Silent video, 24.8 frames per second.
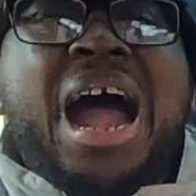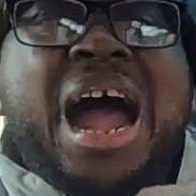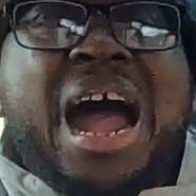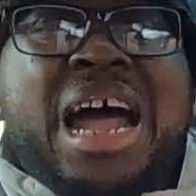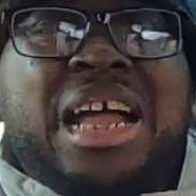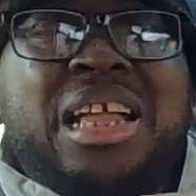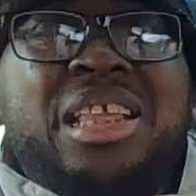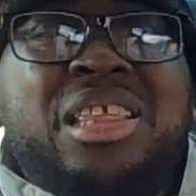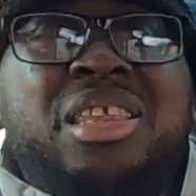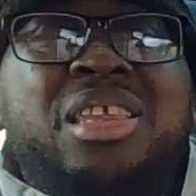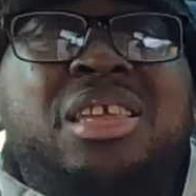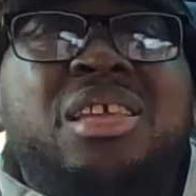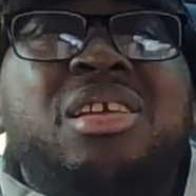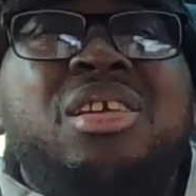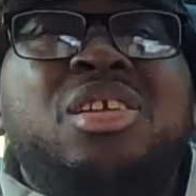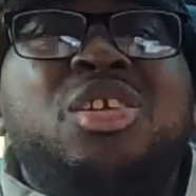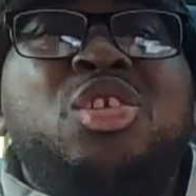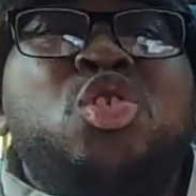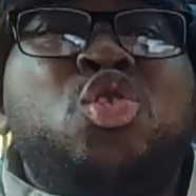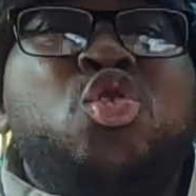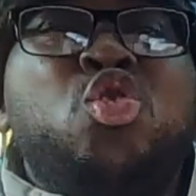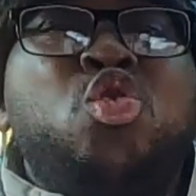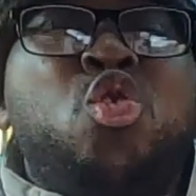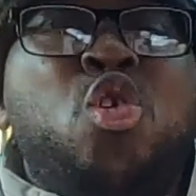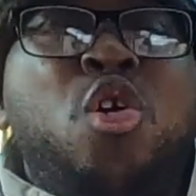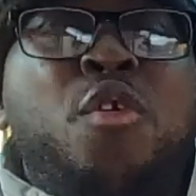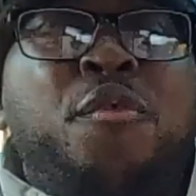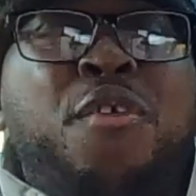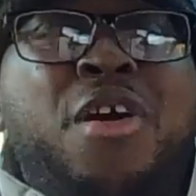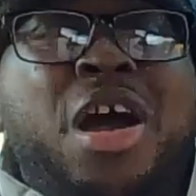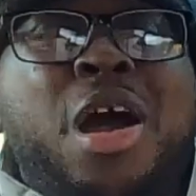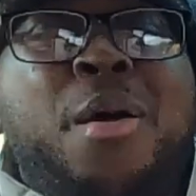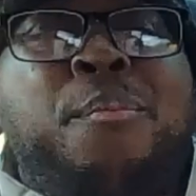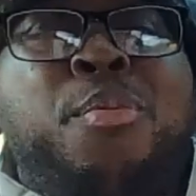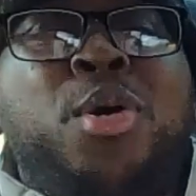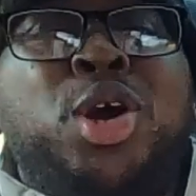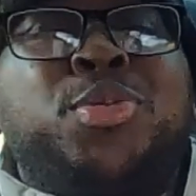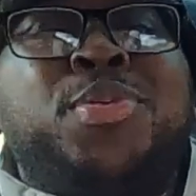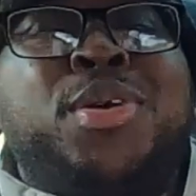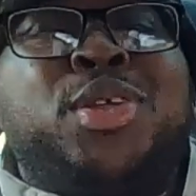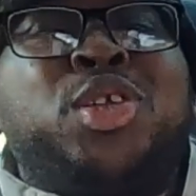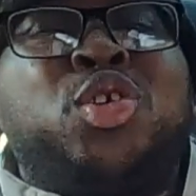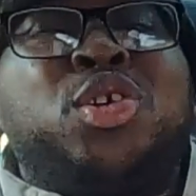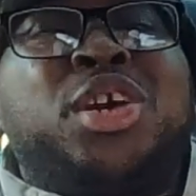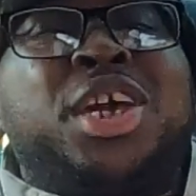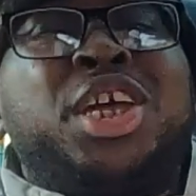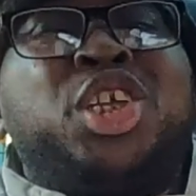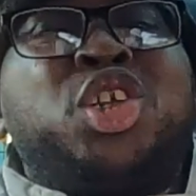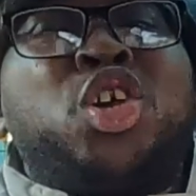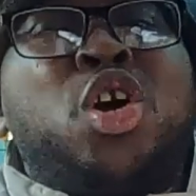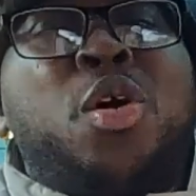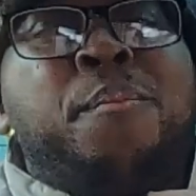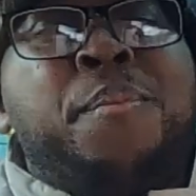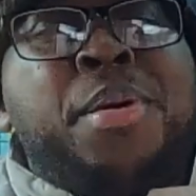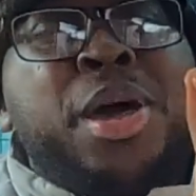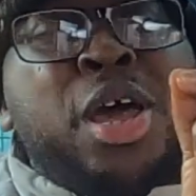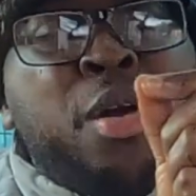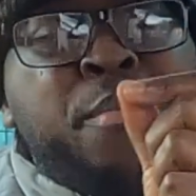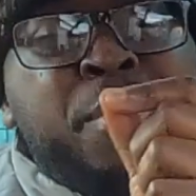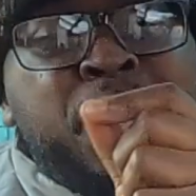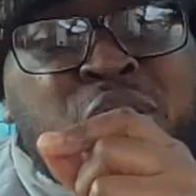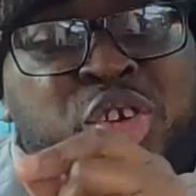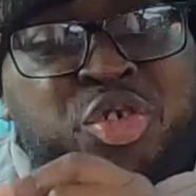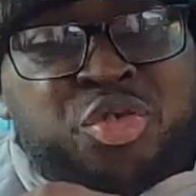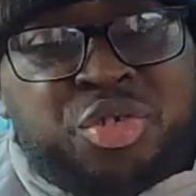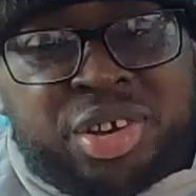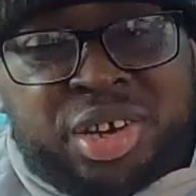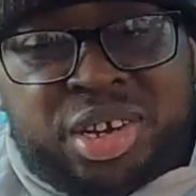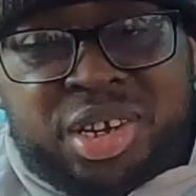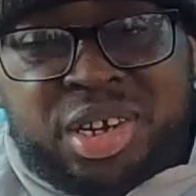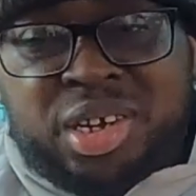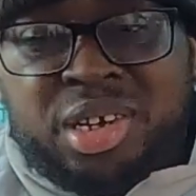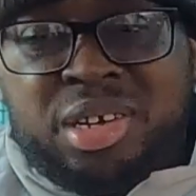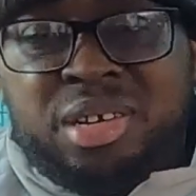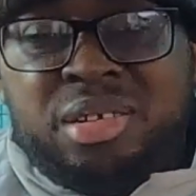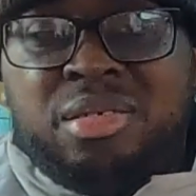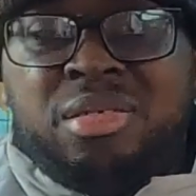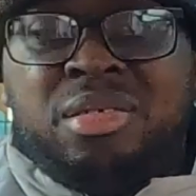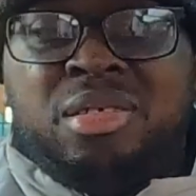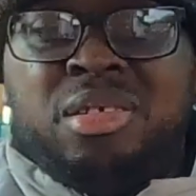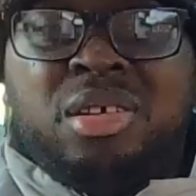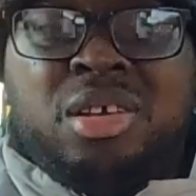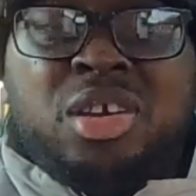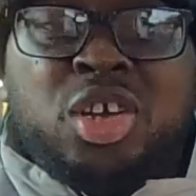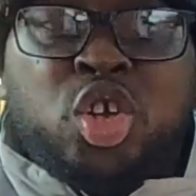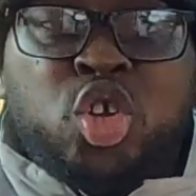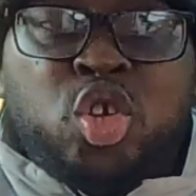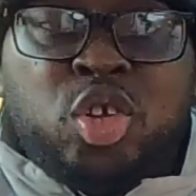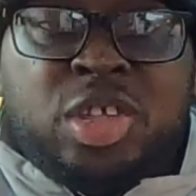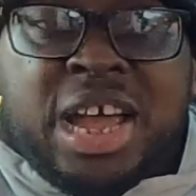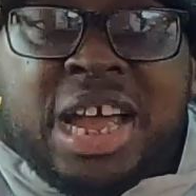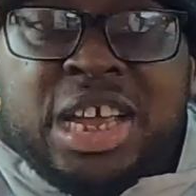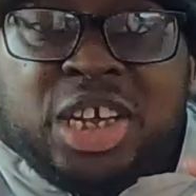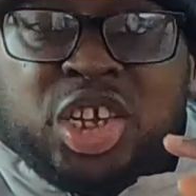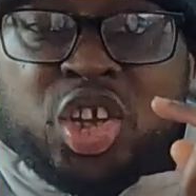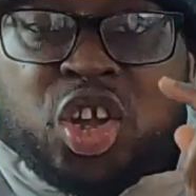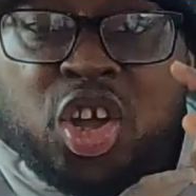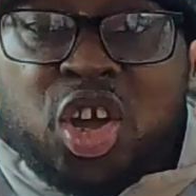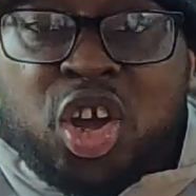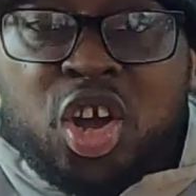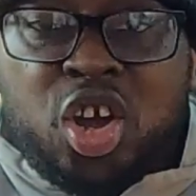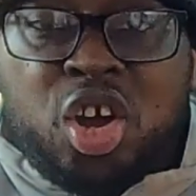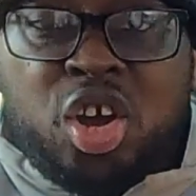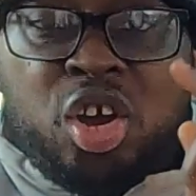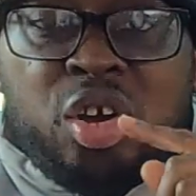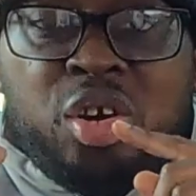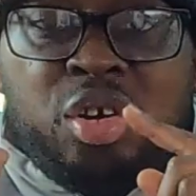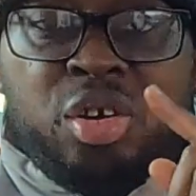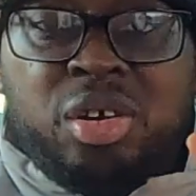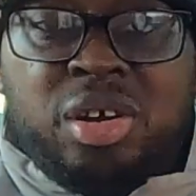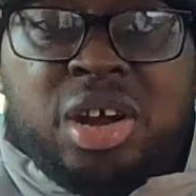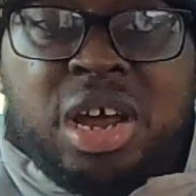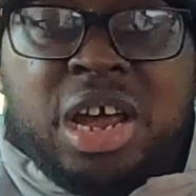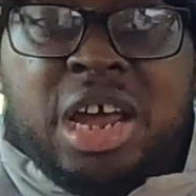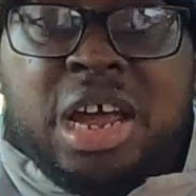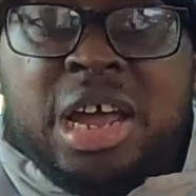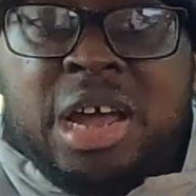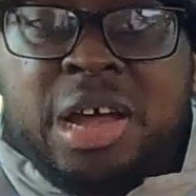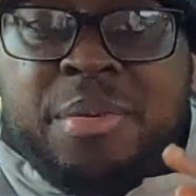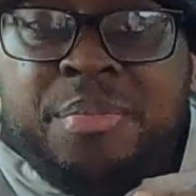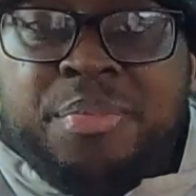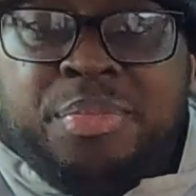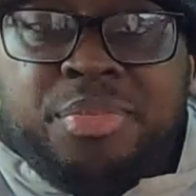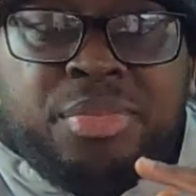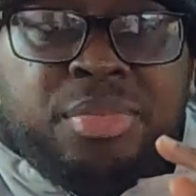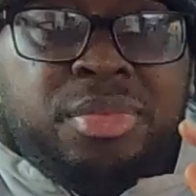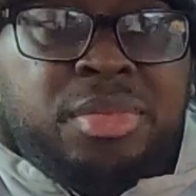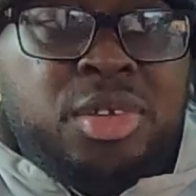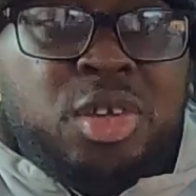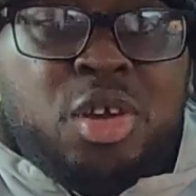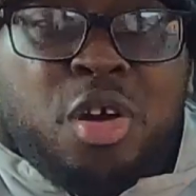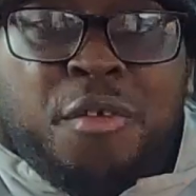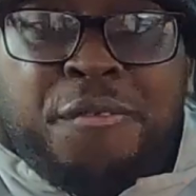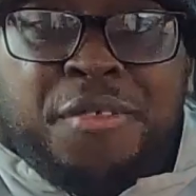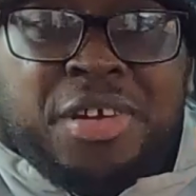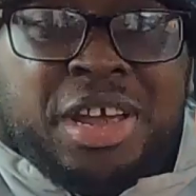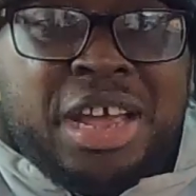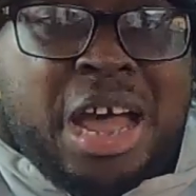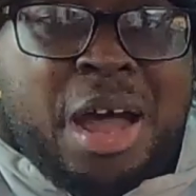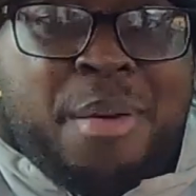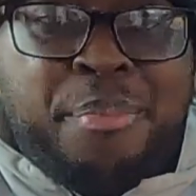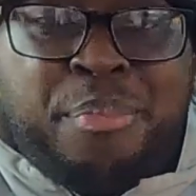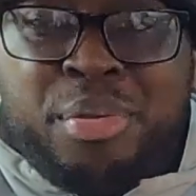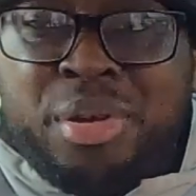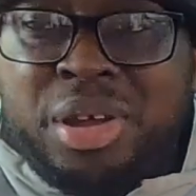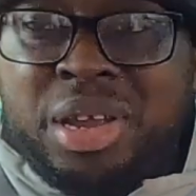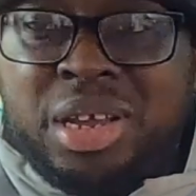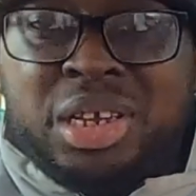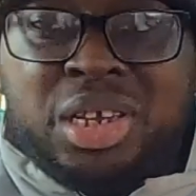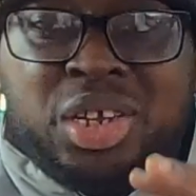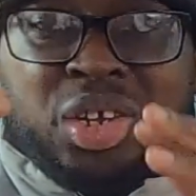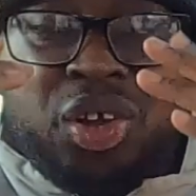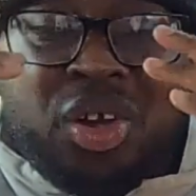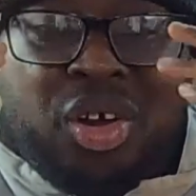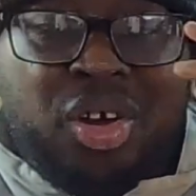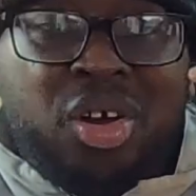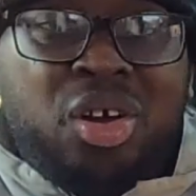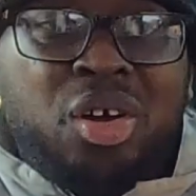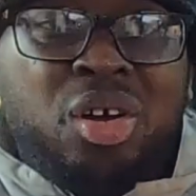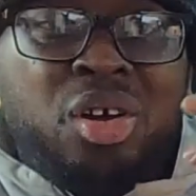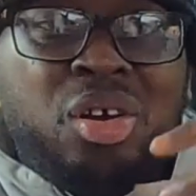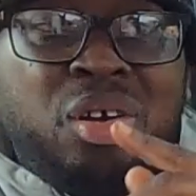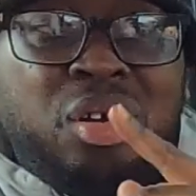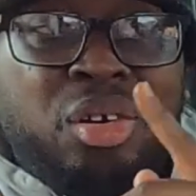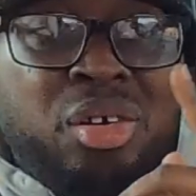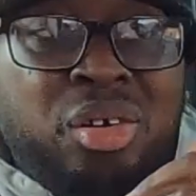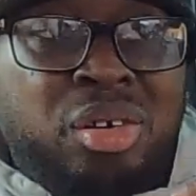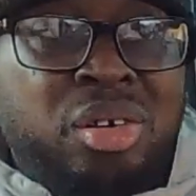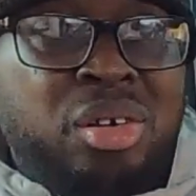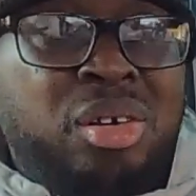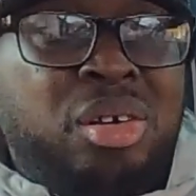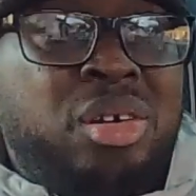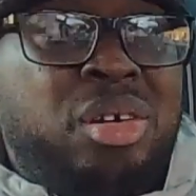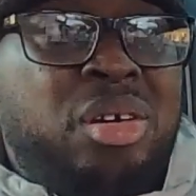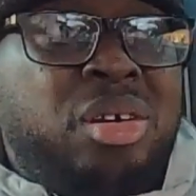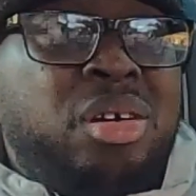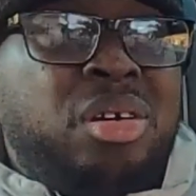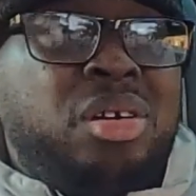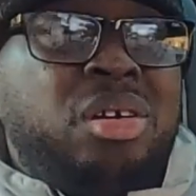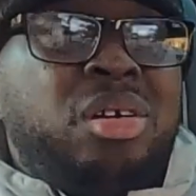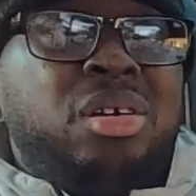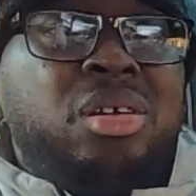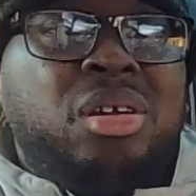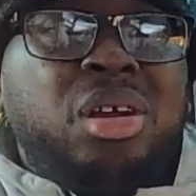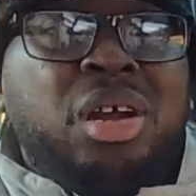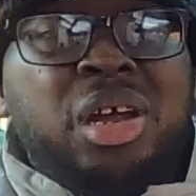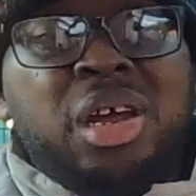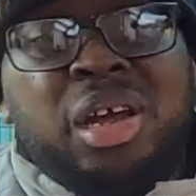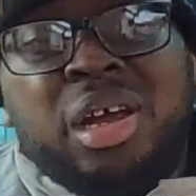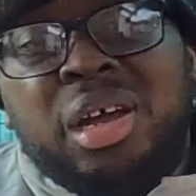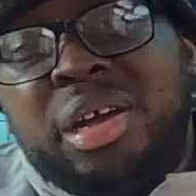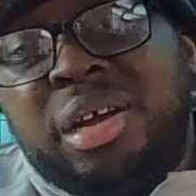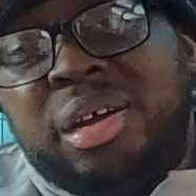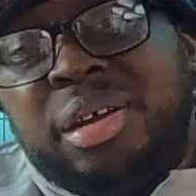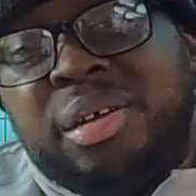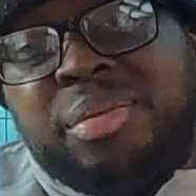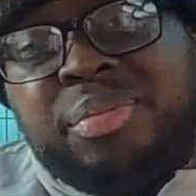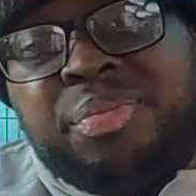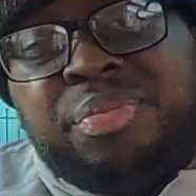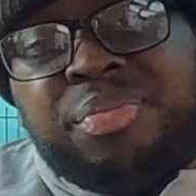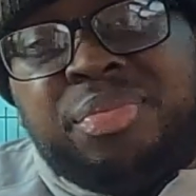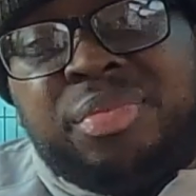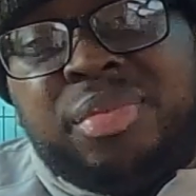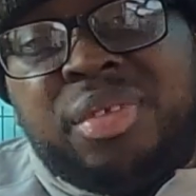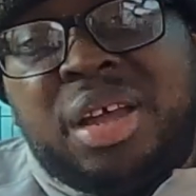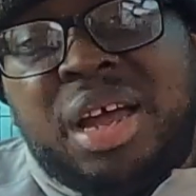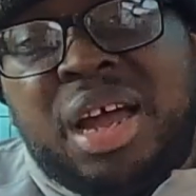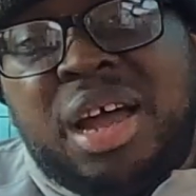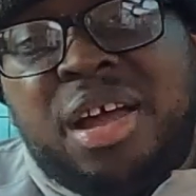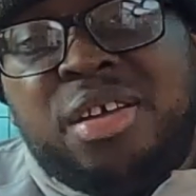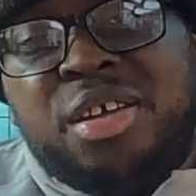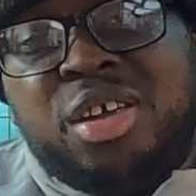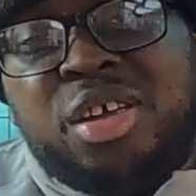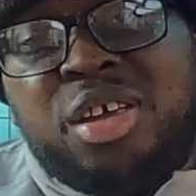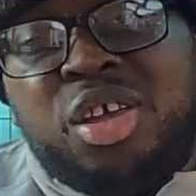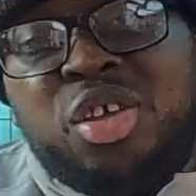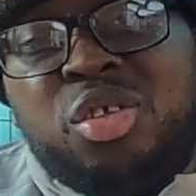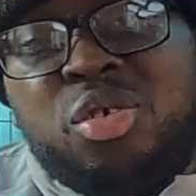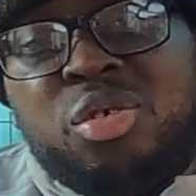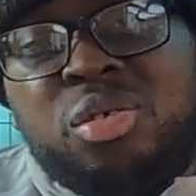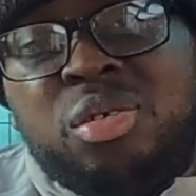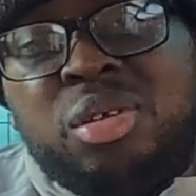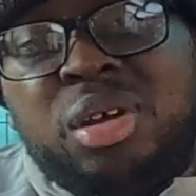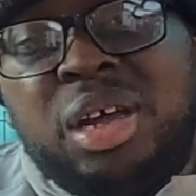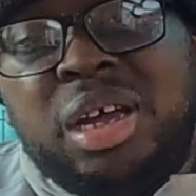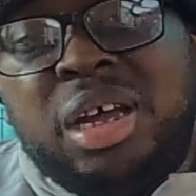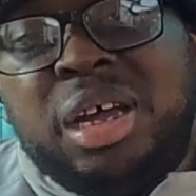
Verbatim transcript: and you go for an appointment to get your biometrics, so that's your um, your fingerprints, your um, you know.